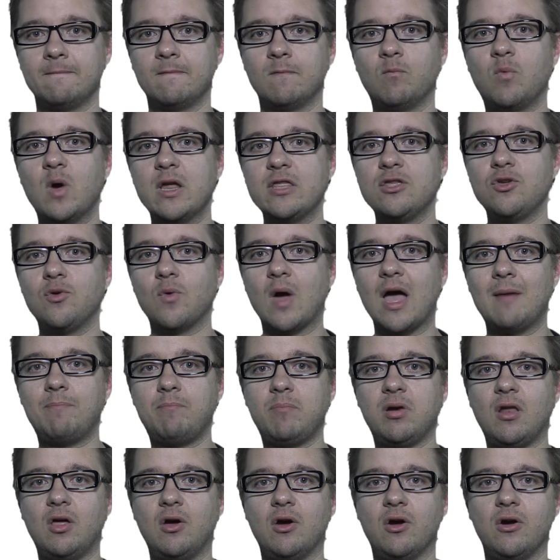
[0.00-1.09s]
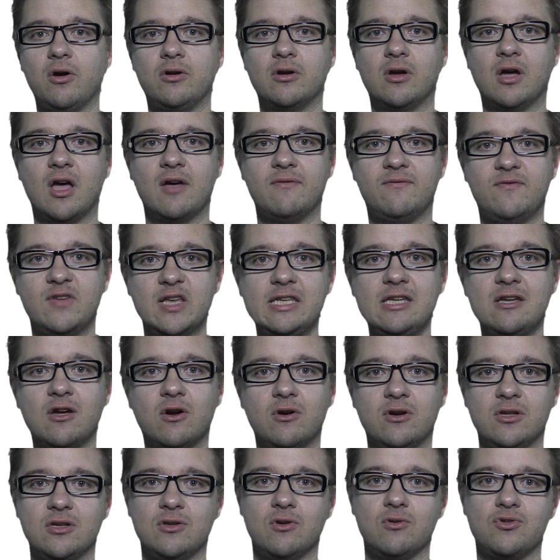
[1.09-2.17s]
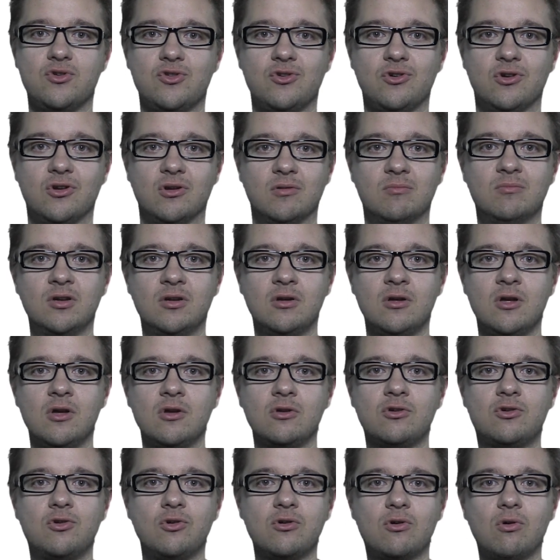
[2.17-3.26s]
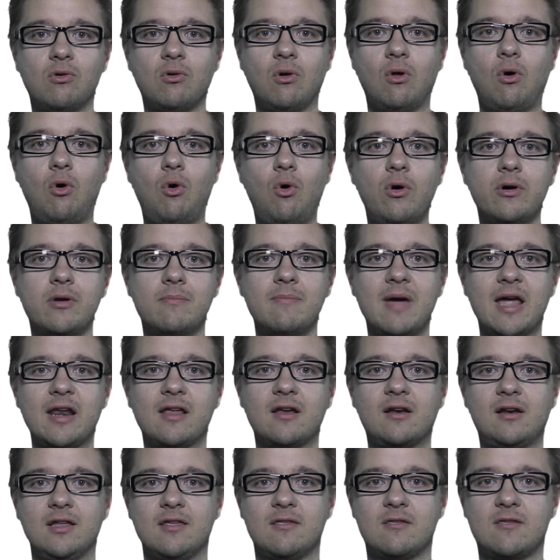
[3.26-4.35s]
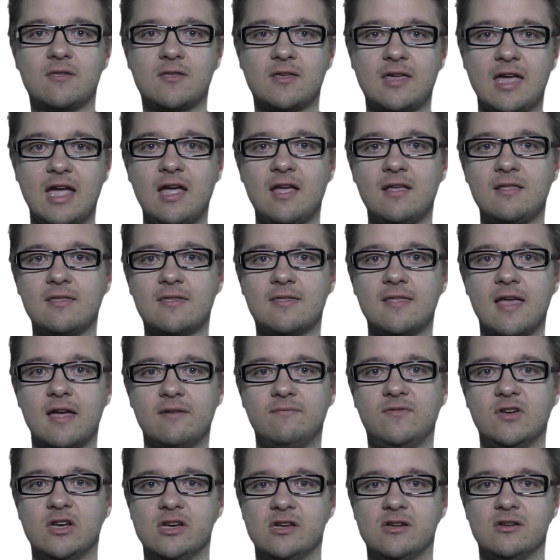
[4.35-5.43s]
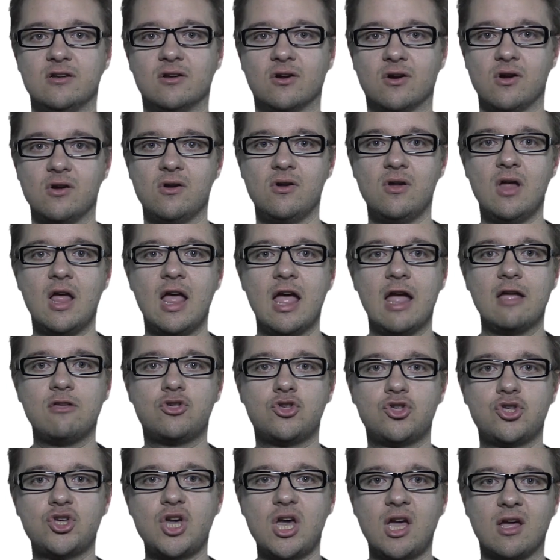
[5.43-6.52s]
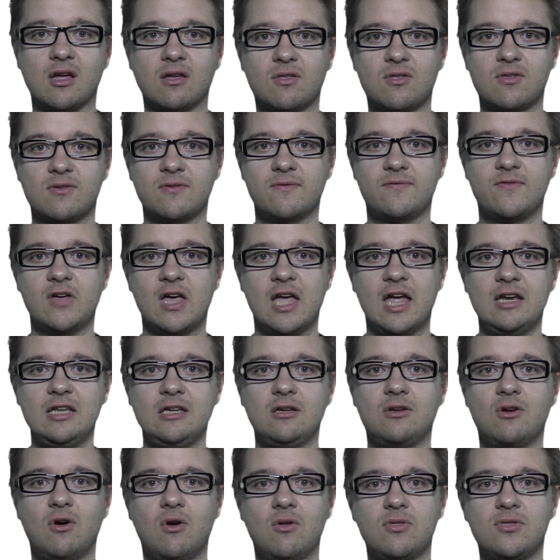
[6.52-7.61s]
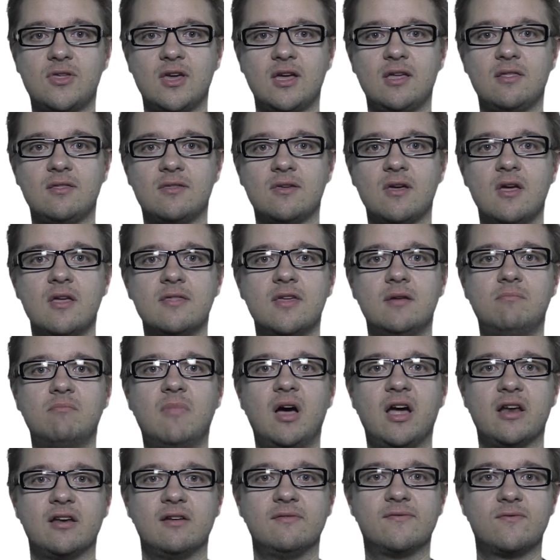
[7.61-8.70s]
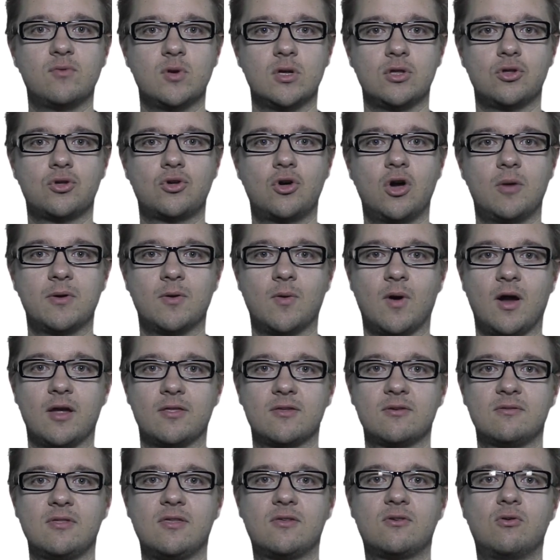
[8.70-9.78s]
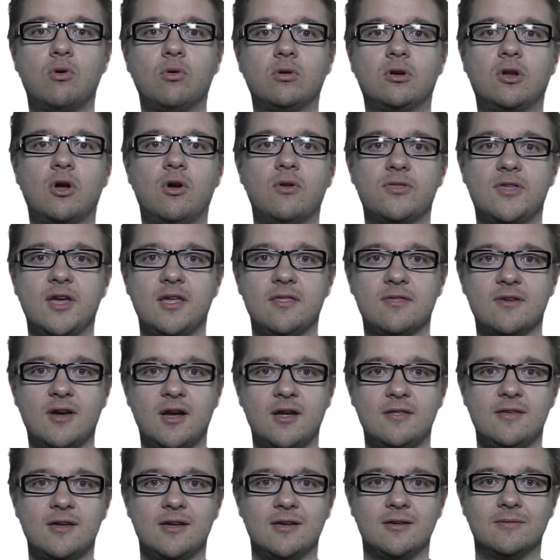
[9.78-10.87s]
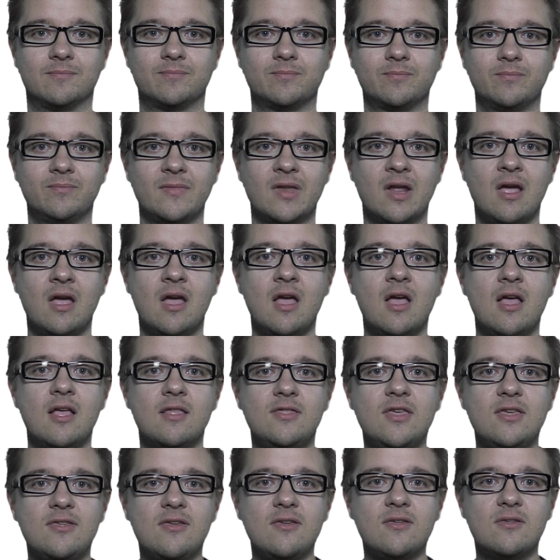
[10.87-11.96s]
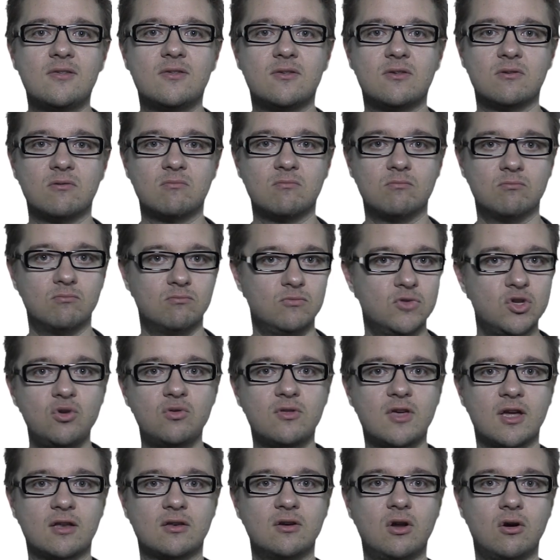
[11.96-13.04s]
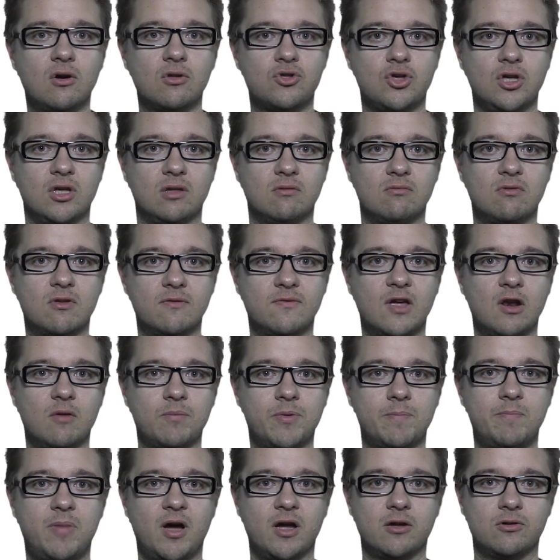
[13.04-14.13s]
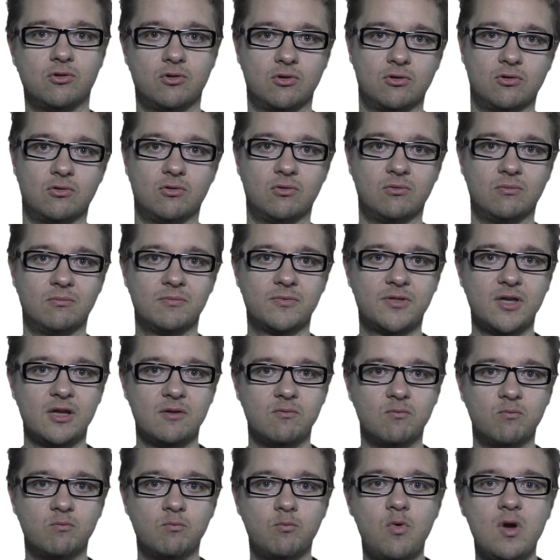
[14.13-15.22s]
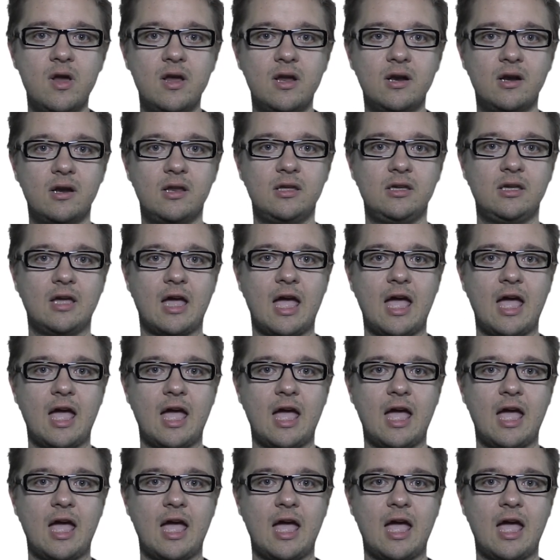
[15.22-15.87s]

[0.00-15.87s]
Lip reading: when you upload a video to YouTube, Google automatically scans that video and checks for any content that might infringe copyright. This is called Content ID. This is new technology developed by Google that really